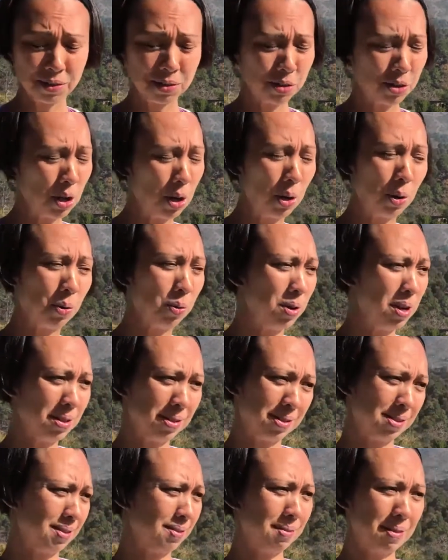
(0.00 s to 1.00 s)
So
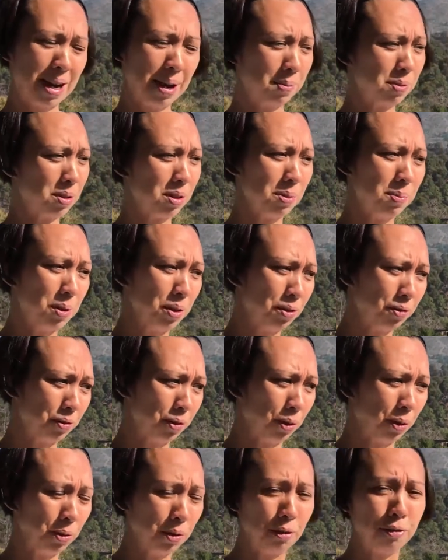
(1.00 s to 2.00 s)
it's absolutely beautiful.